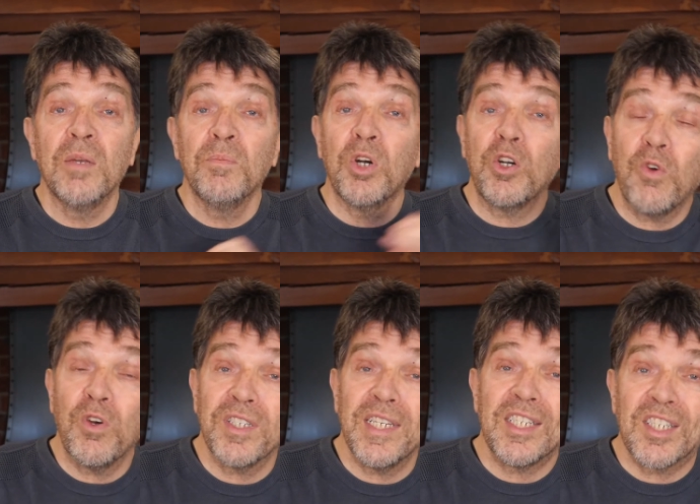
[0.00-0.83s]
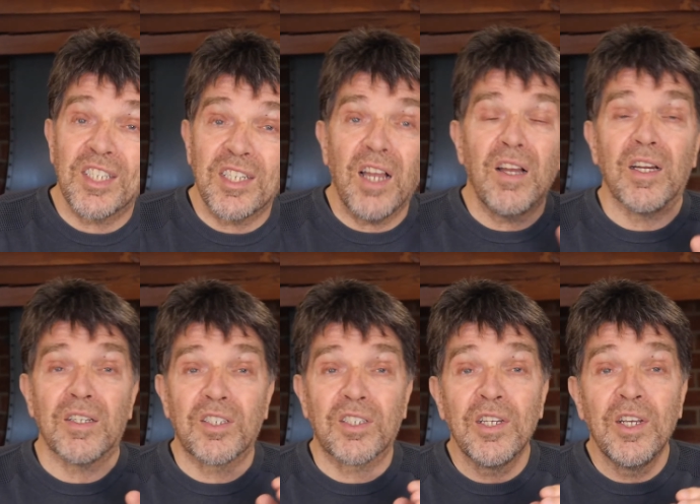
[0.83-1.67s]
But of course it
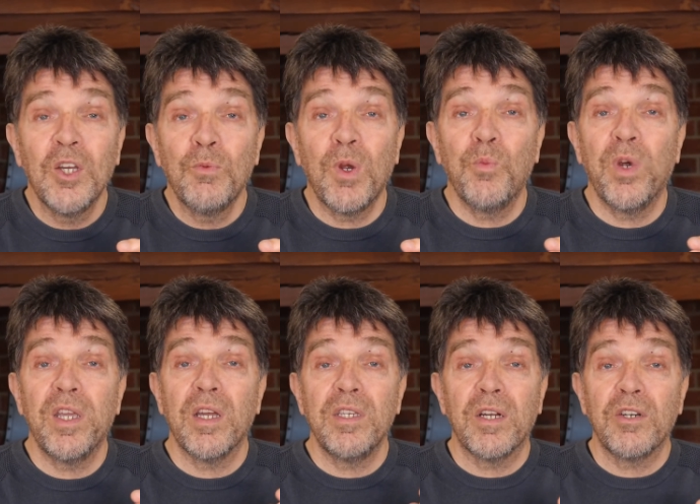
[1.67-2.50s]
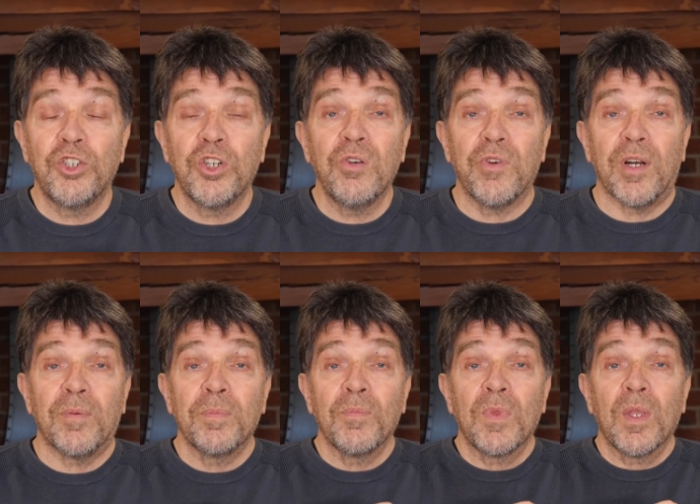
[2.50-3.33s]
starts when we are young children.